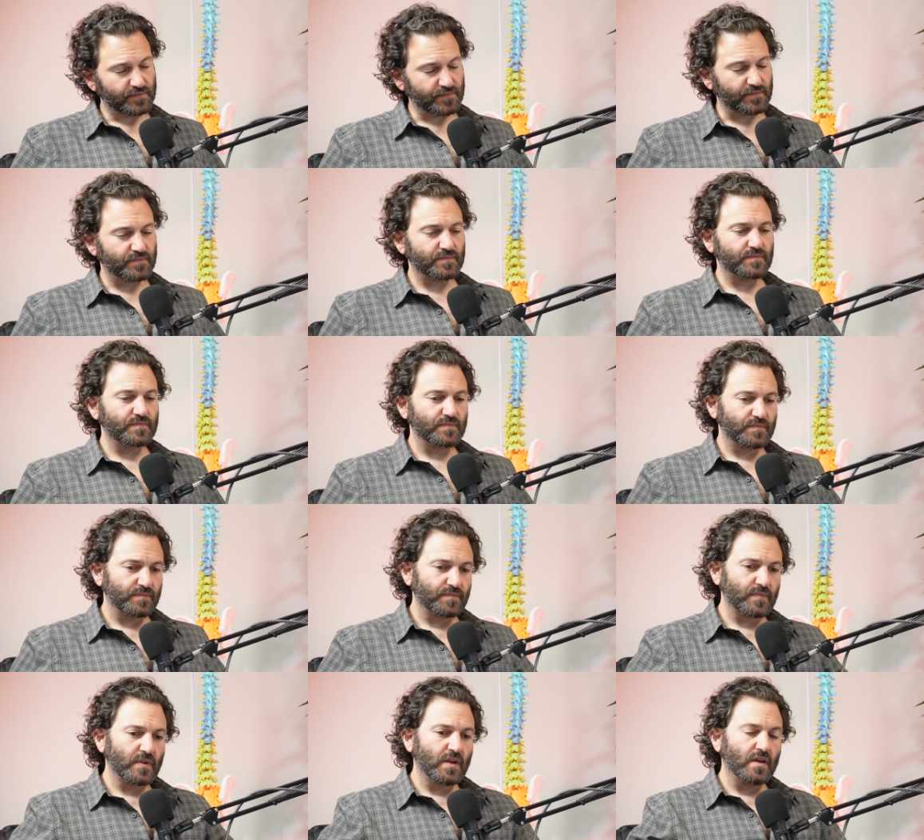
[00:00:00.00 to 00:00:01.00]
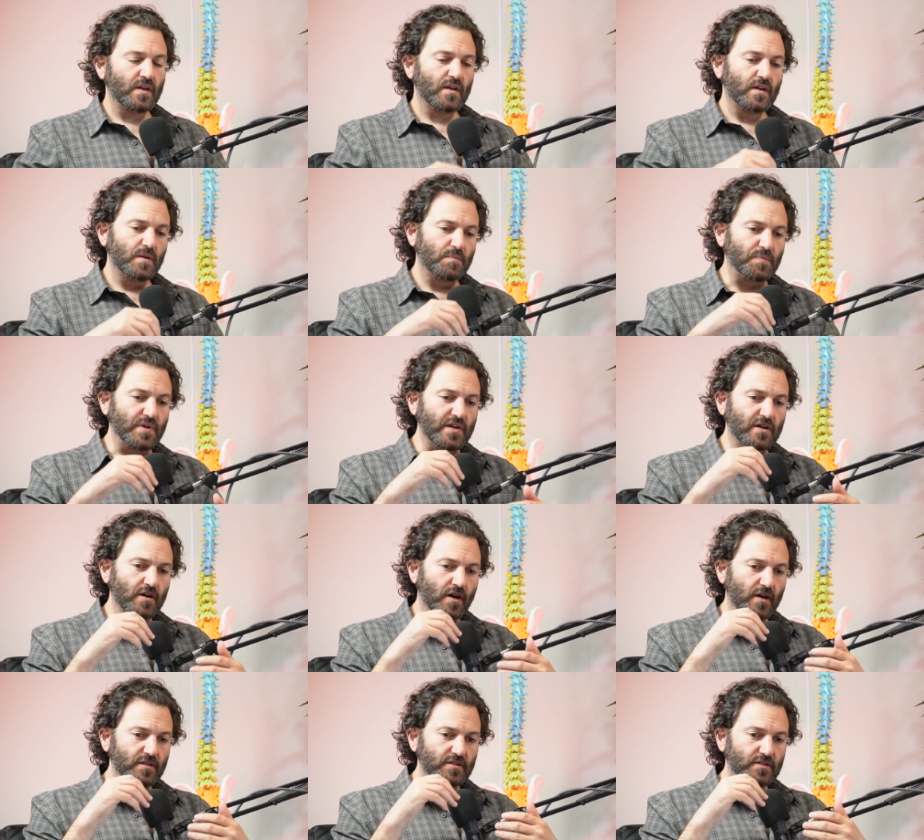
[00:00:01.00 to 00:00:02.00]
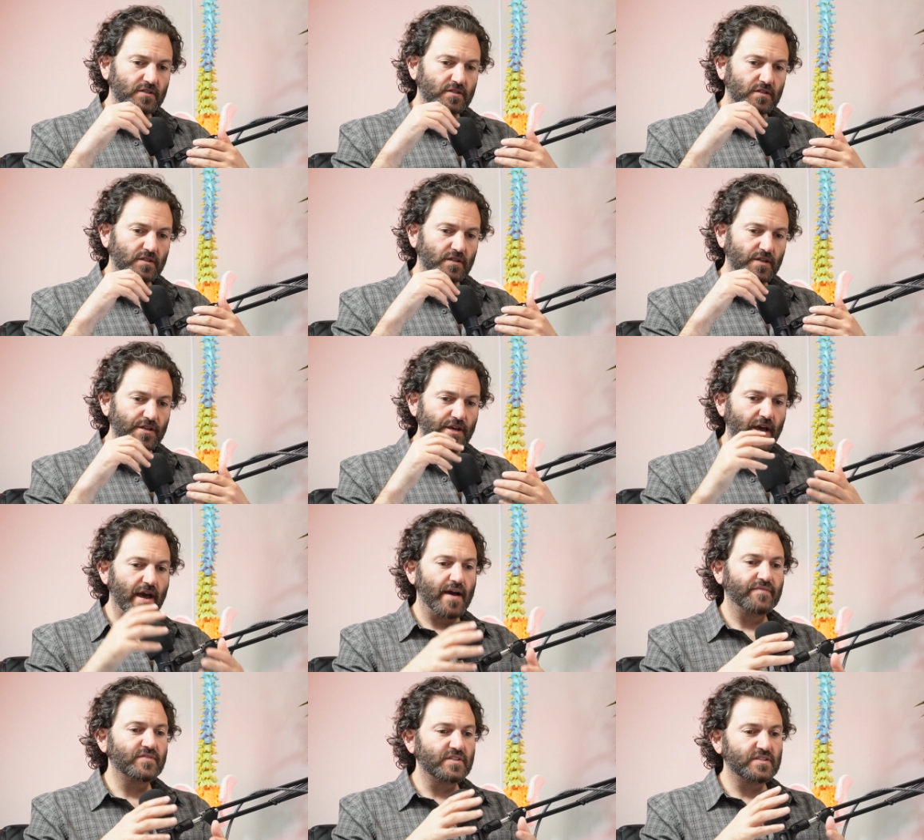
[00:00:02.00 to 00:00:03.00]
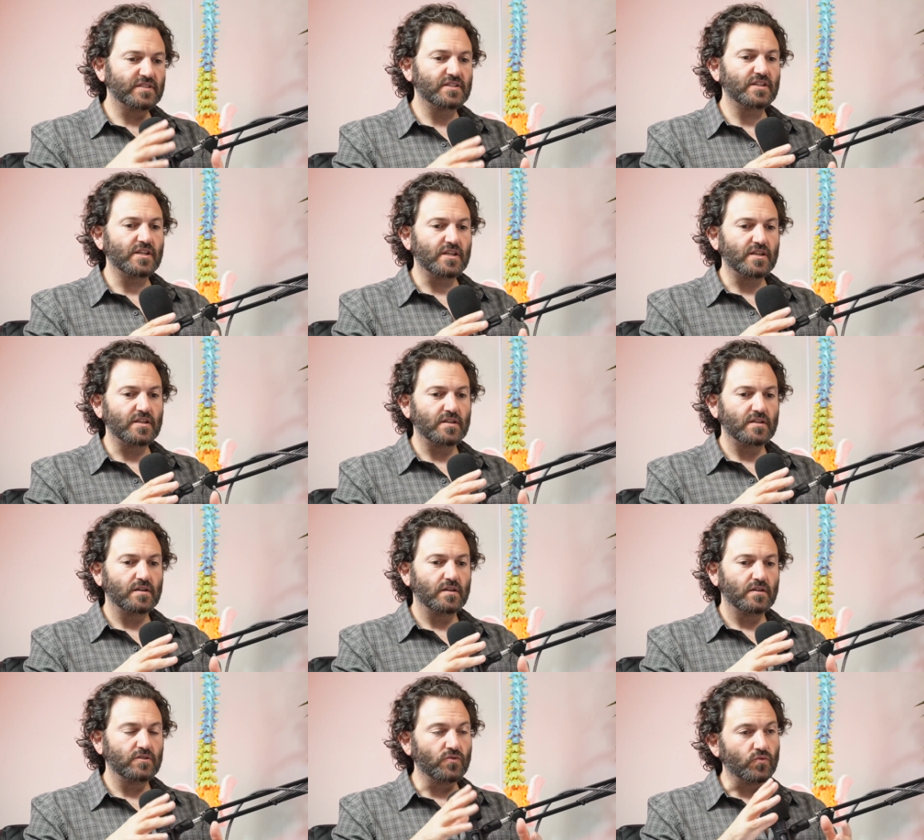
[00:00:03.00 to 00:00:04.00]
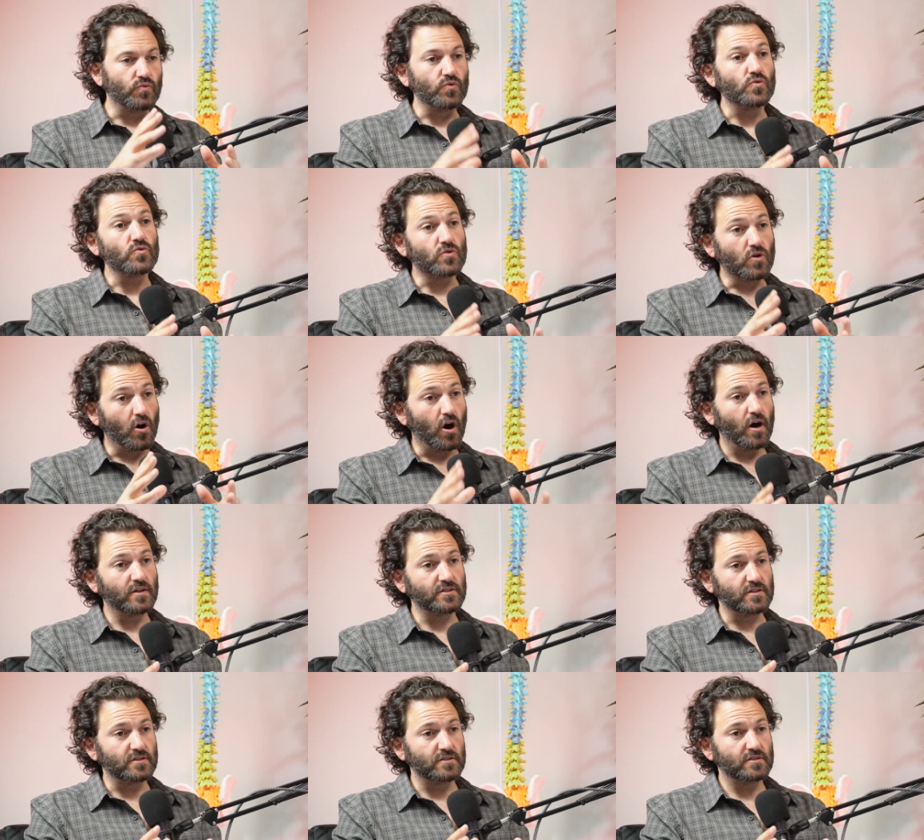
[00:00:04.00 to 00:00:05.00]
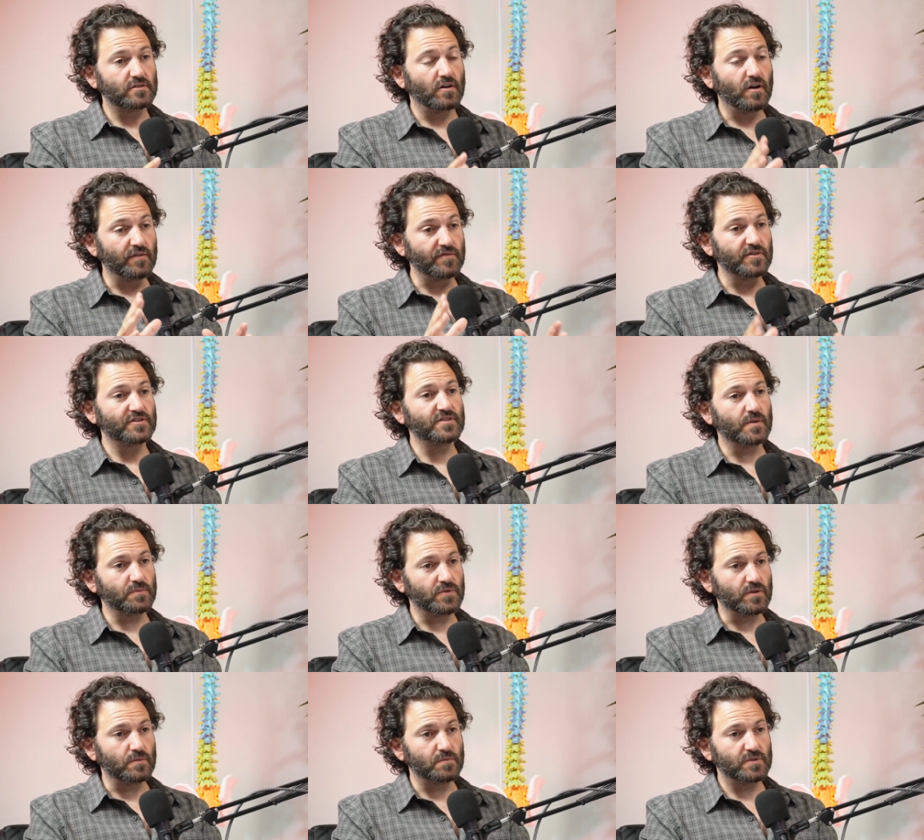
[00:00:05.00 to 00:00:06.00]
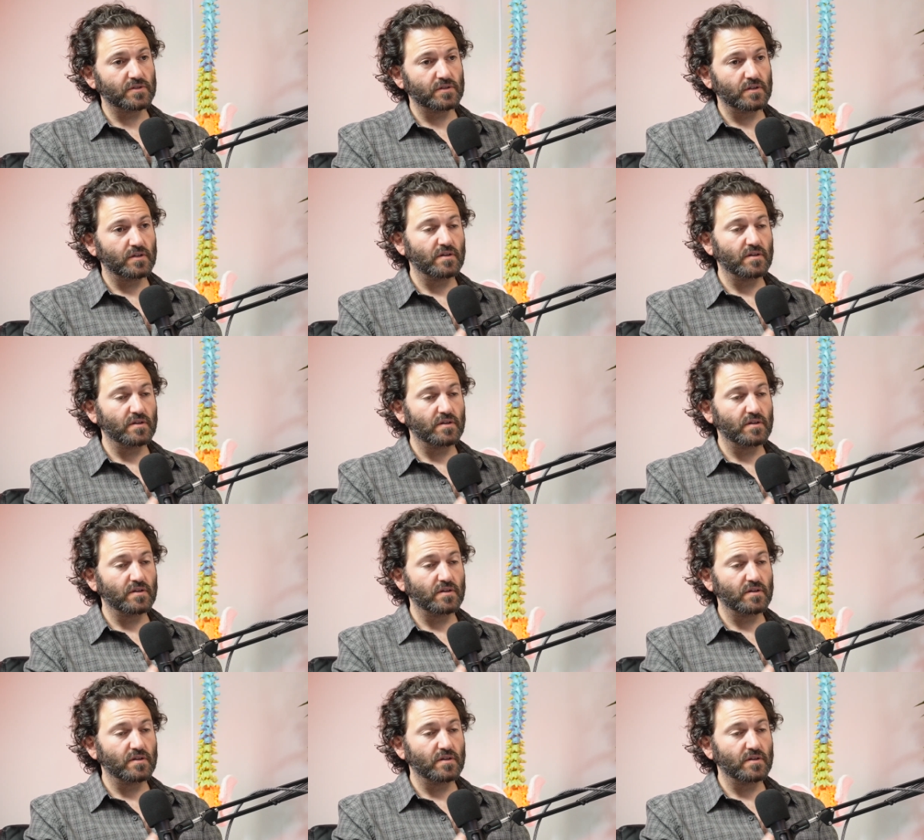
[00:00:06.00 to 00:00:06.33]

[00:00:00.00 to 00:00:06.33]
Mm. Because you have to see the root causes of your symptoms